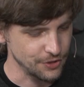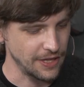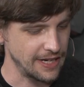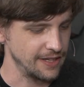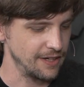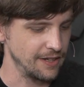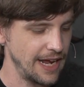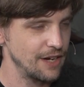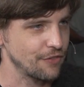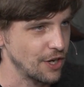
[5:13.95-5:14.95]
to do that in
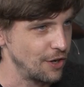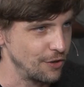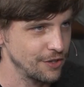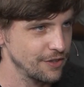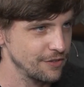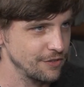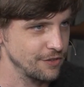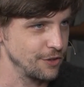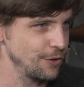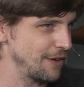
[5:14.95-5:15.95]
native code,
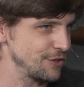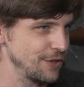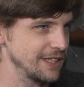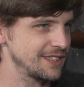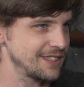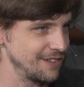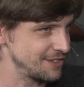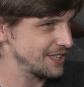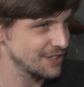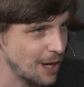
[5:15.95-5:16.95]
you have to do that on
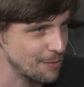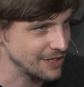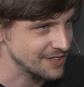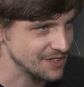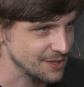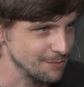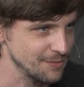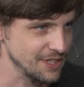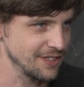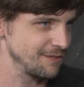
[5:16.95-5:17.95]
six operating
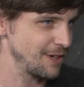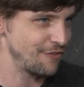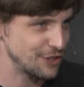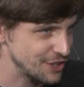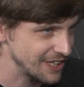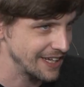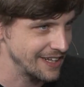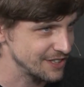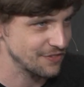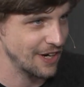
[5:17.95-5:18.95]
systems and efficiently,
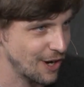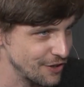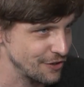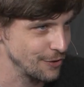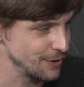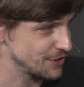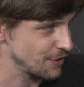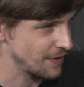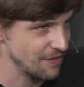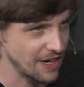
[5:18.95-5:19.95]
and it's very hard to do, and
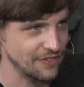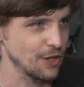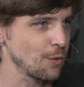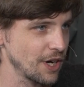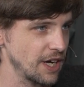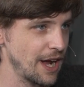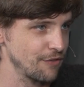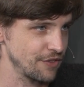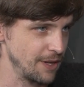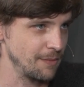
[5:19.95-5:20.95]
so they've got their work cut
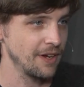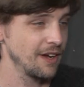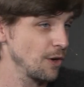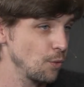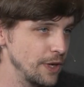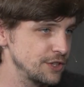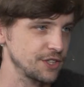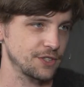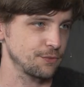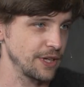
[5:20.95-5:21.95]
out for them we
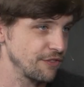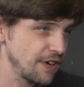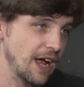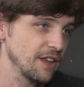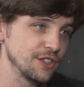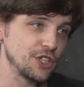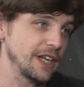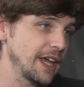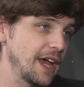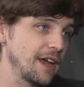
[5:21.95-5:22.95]
just read a file in the
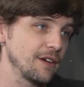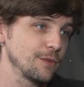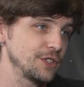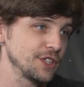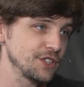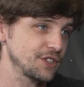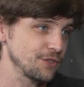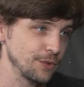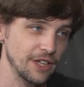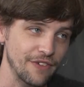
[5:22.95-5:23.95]
JDK, which is
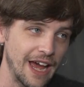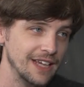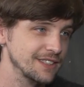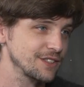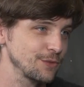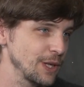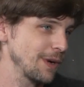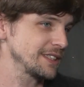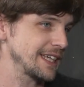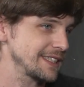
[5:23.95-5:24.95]
really fast, really
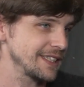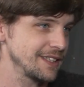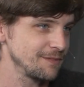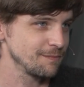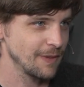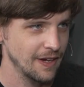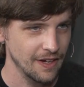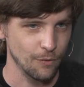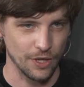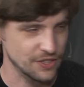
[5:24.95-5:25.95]
well tested,
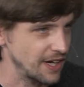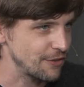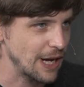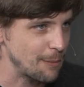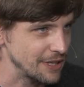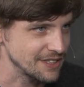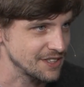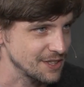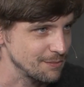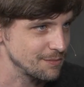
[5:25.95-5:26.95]
works on every operating system.